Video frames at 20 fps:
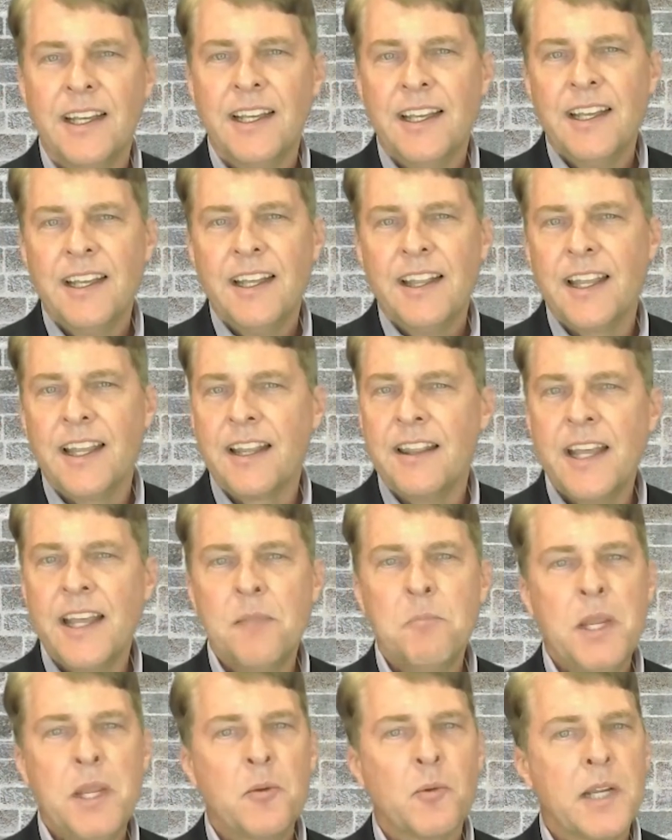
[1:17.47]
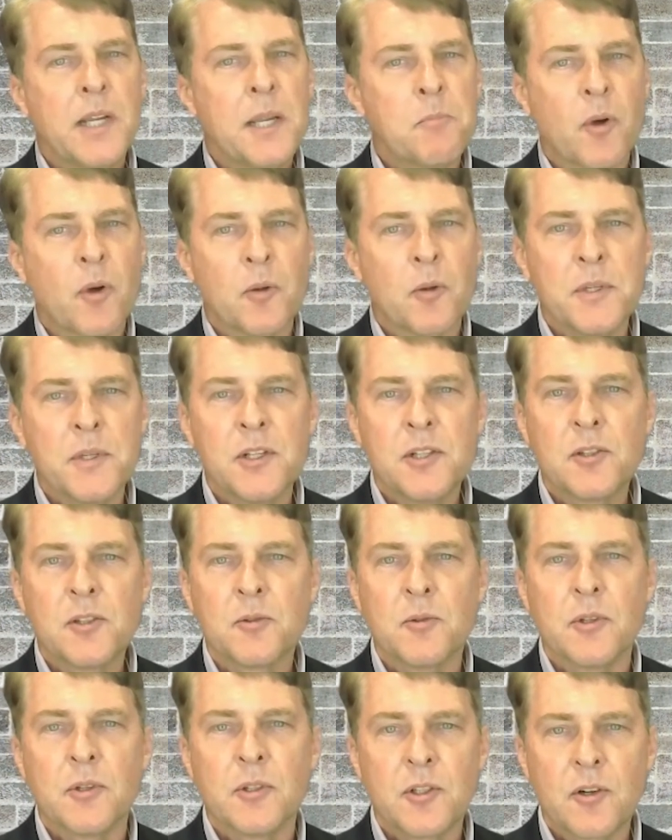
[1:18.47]
They can then be repurposed
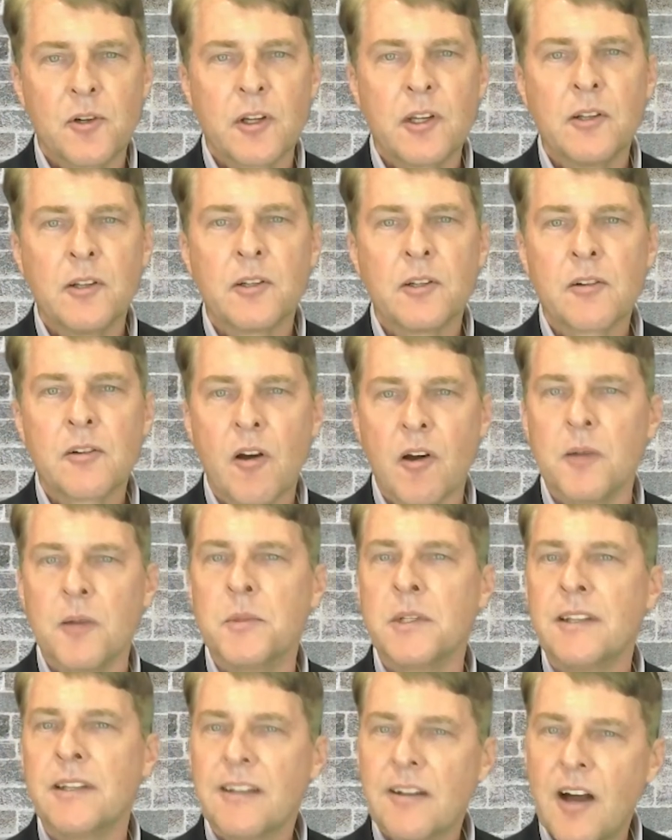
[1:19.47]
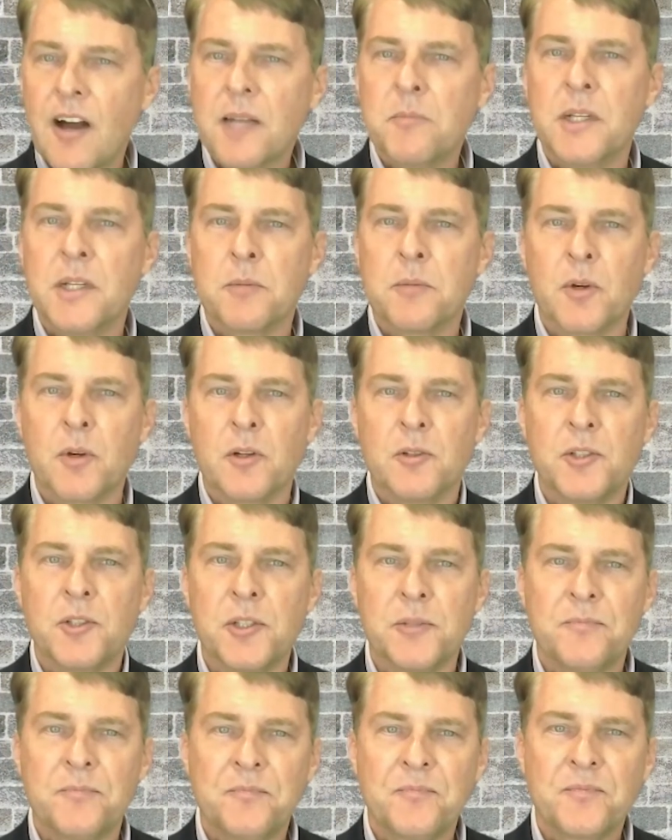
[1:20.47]
through a circular carbon economy
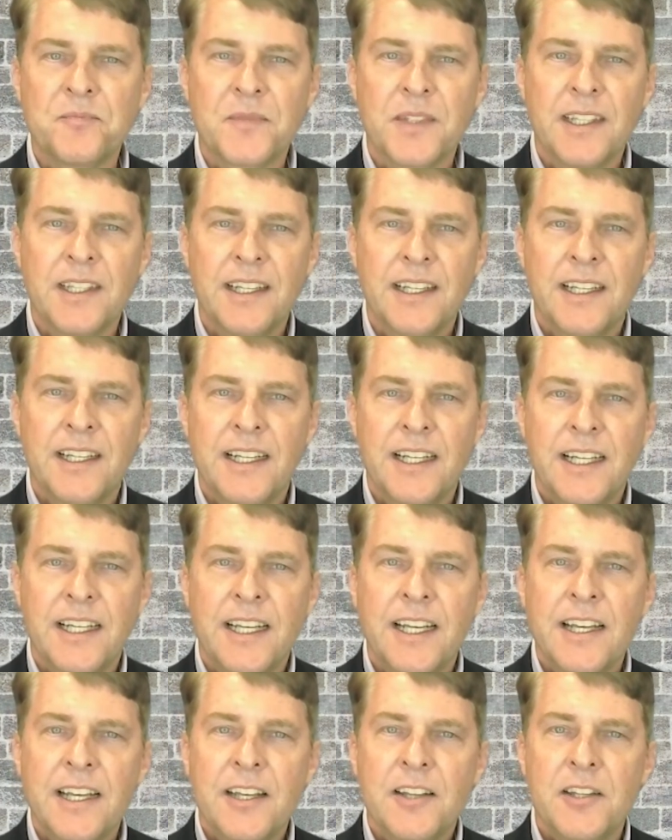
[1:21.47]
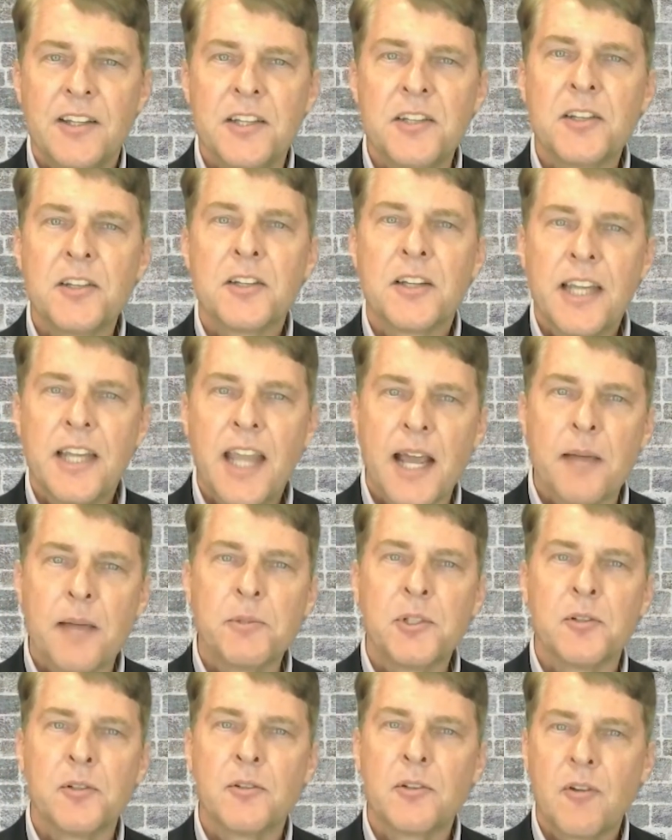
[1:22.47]
approach. This
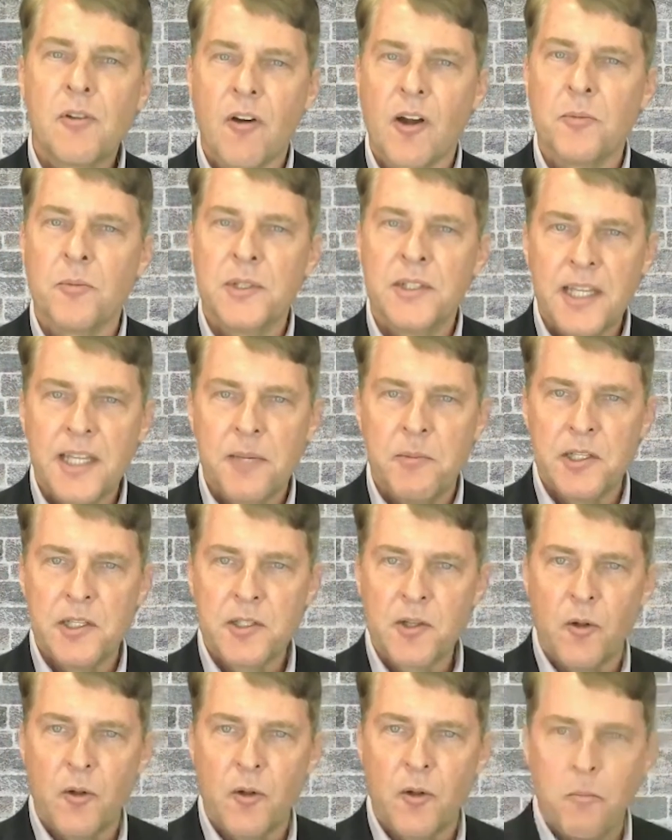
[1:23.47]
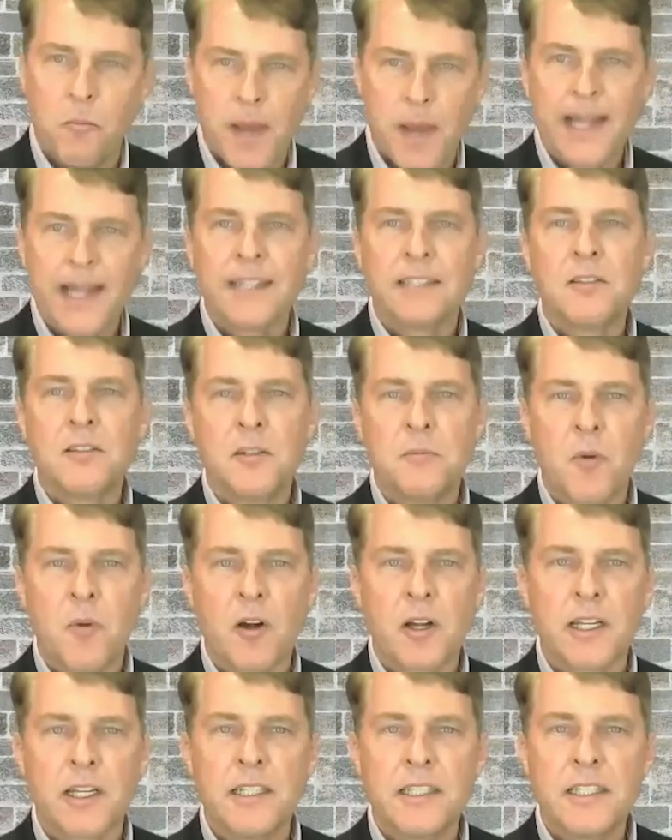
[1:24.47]
captured carbon can be sold back into the
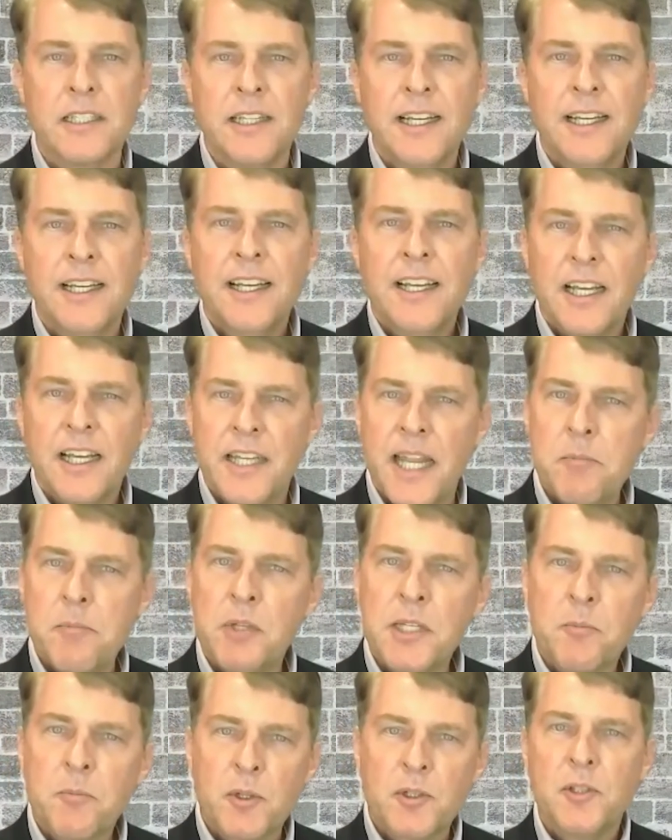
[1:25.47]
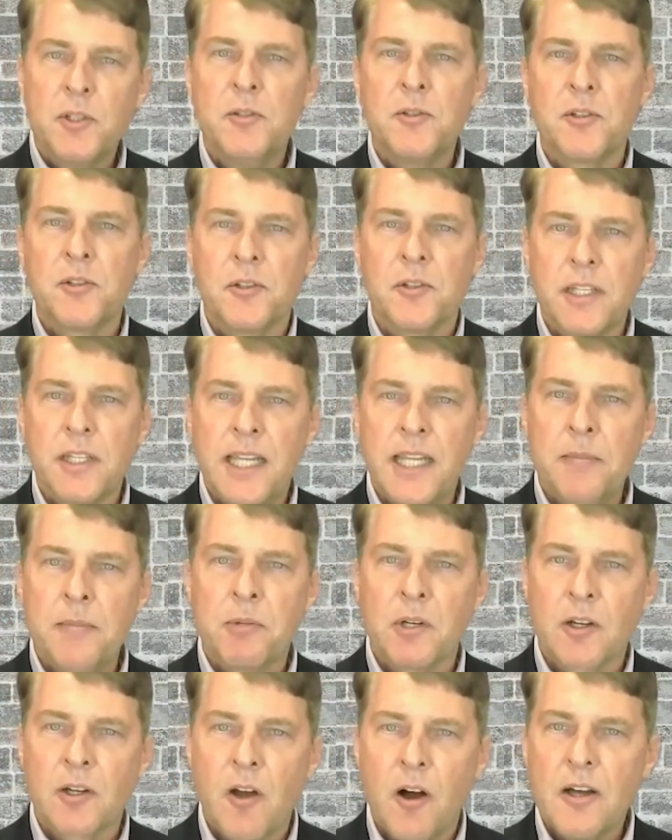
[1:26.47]
market, enabling producers to keep
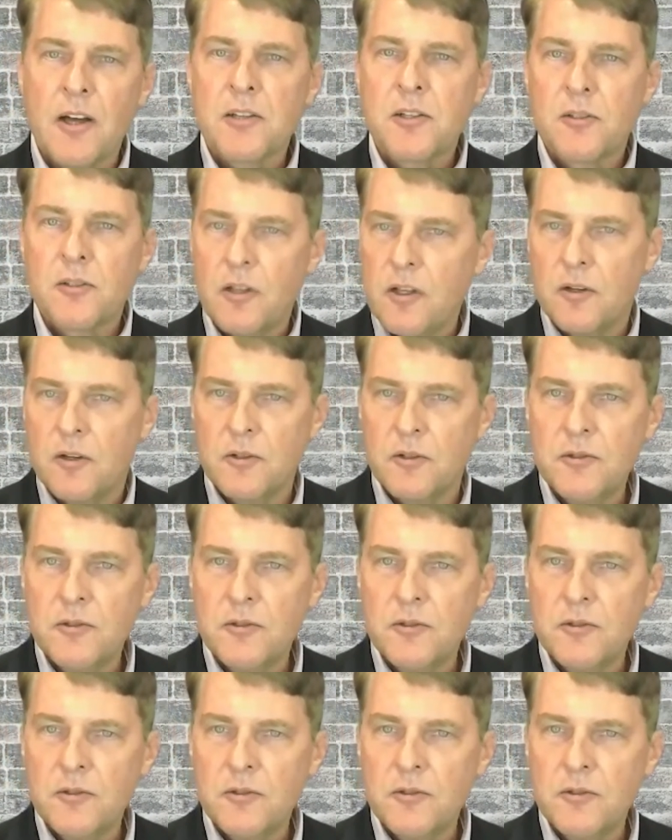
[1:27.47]
their costs low